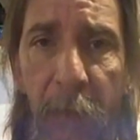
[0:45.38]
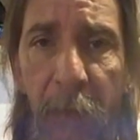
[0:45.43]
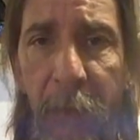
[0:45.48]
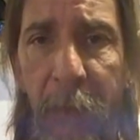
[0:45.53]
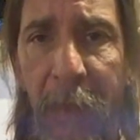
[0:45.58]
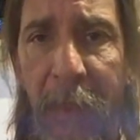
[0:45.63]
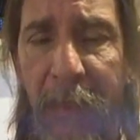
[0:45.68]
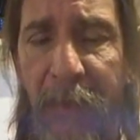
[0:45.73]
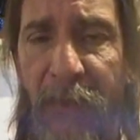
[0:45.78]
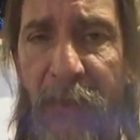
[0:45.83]
I'm
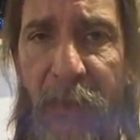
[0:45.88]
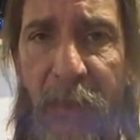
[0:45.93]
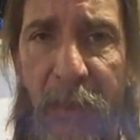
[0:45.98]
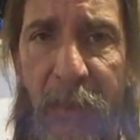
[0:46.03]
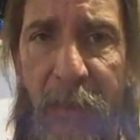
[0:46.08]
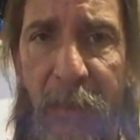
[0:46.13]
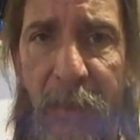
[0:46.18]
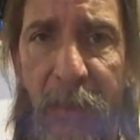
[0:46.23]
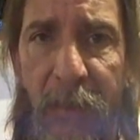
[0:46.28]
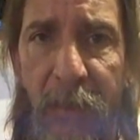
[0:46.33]
going to make a
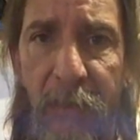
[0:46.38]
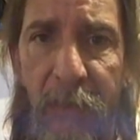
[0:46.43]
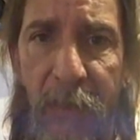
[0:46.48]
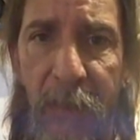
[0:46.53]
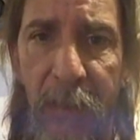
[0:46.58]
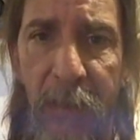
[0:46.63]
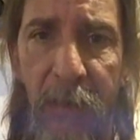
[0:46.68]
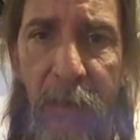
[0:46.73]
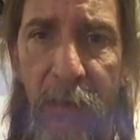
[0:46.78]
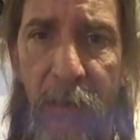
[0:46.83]
series
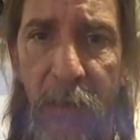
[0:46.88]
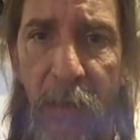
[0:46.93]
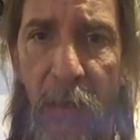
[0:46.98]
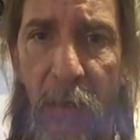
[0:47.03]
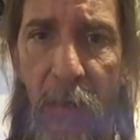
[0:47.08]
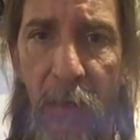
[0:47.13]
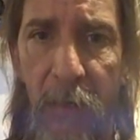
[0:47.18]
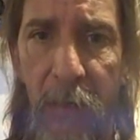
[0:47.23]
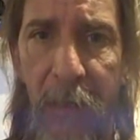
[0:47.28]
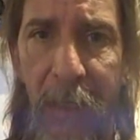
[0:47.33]
of videos
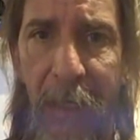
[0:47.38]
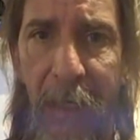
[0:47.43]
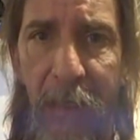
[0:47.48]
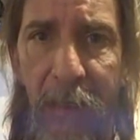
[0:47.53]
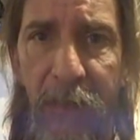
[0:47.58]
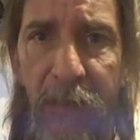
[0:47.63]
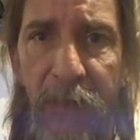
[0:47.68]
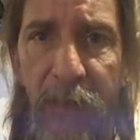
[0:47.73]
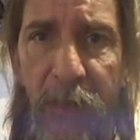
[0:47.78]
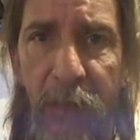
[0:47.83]
called
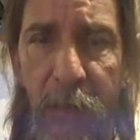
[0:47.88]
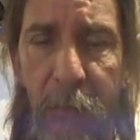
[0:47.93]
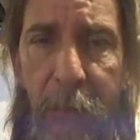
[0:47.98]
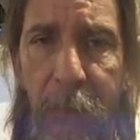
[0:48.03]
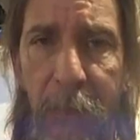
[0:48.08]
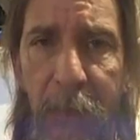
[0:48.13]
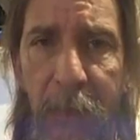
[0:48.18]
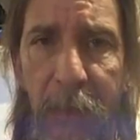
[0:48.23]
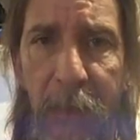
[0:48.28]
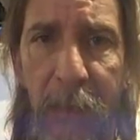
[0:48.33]
How
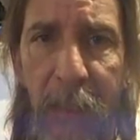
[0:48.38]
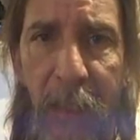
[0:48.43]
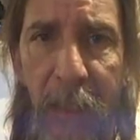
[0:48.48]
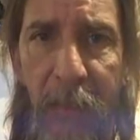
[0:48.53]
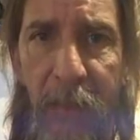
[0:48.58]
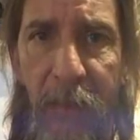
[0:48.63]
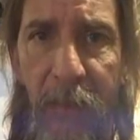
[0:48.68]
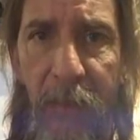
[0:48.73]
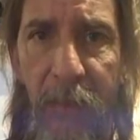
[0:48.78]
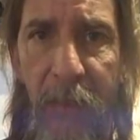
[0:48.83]
Stupid
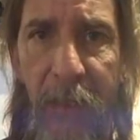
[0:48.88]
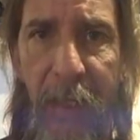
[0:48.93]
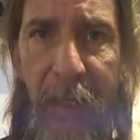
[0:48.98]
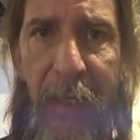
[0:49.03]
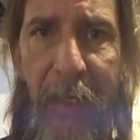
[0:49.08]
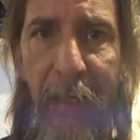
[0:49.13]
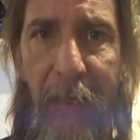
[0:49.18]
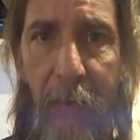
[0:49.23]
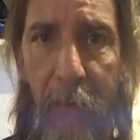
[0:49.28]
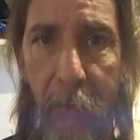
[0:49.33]
Can You
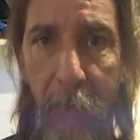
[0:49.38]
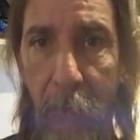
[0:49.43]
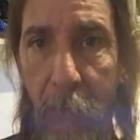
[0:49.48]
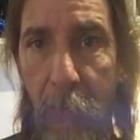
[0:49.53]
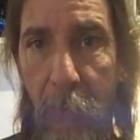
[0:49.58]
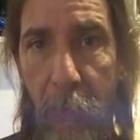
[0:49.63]
Get?